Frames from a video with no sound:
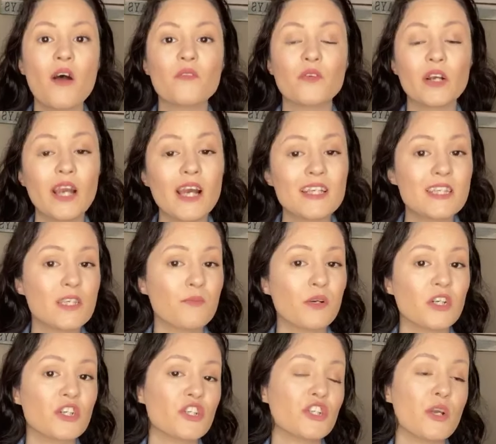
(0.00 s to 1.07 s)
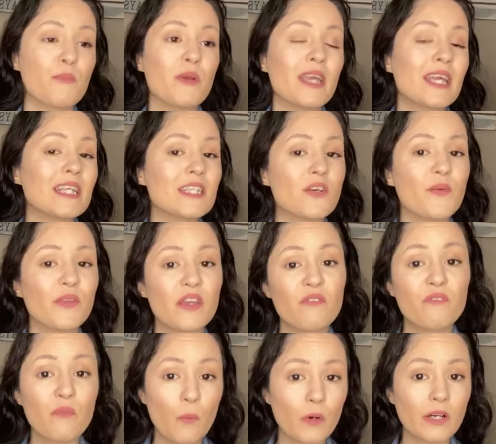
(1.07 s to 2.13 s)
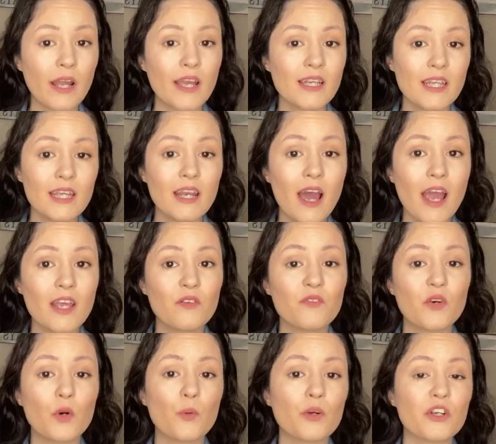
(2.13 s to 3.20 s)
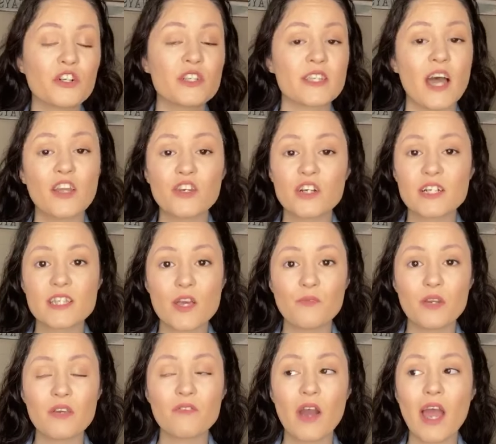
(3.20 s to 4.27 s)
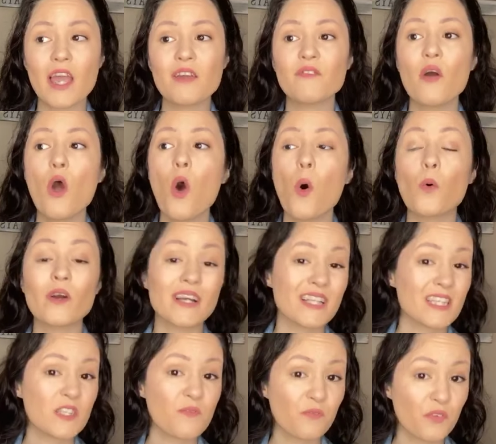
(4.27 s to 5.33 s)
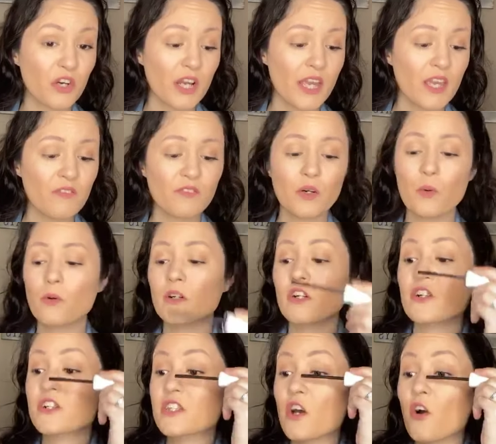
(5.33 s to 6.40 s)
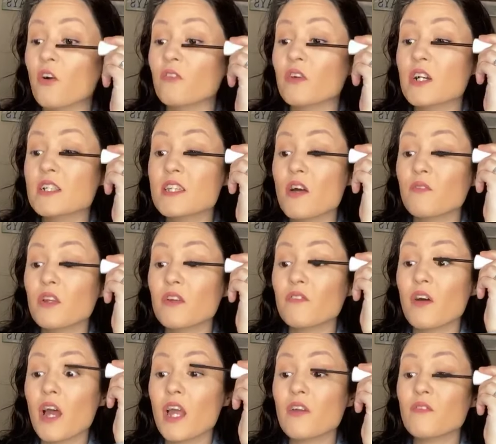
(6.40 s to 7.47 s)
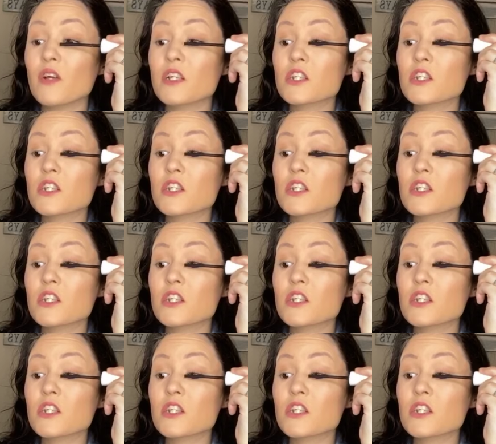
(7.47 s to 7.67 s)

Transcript: for customers, shipping is only $4.99 for orders under $75, or it's free for orders over $75.